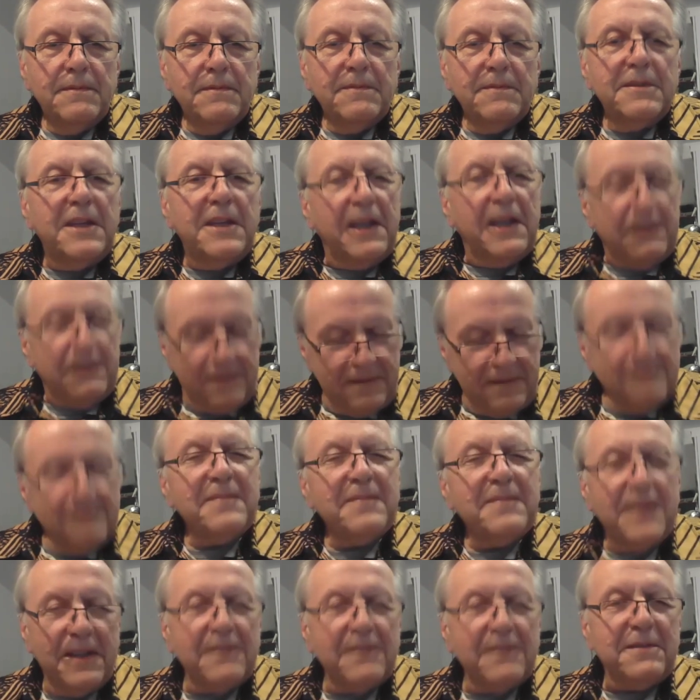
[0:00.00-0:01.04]
Yes,
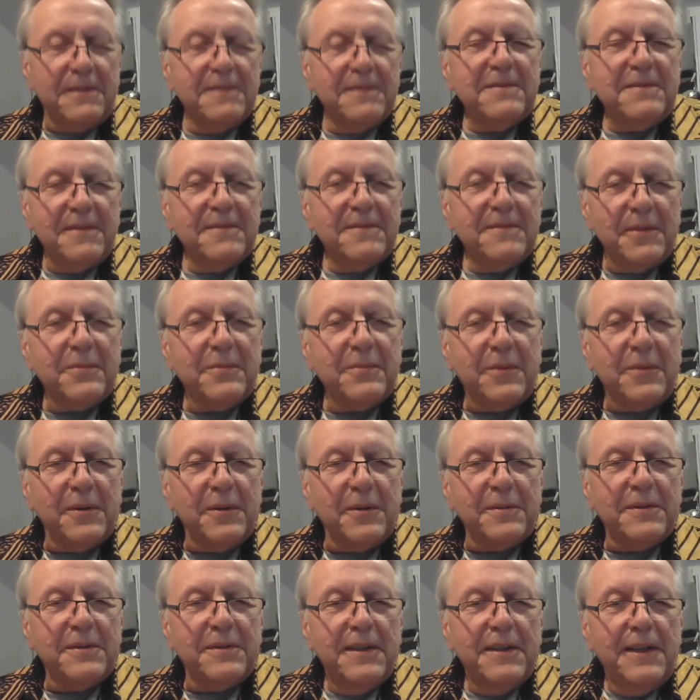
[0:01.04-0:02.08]
yes, of
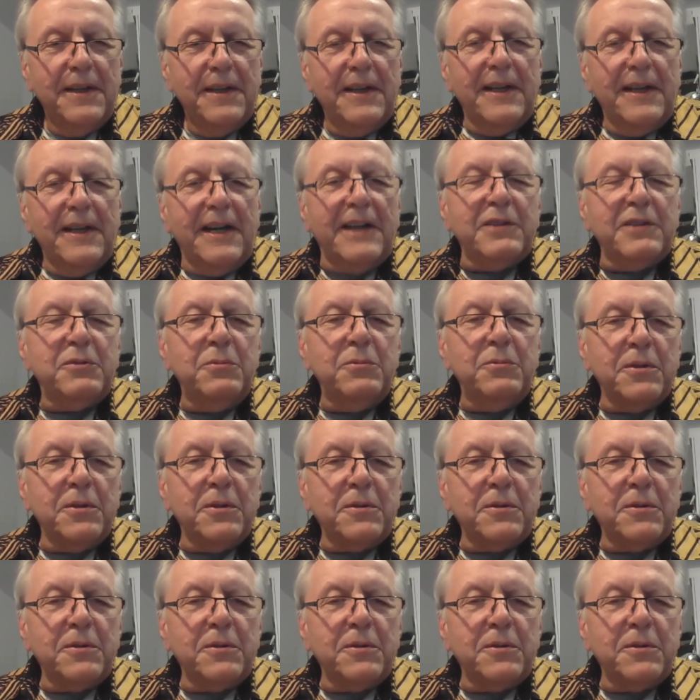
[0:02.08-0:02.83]
course. I do not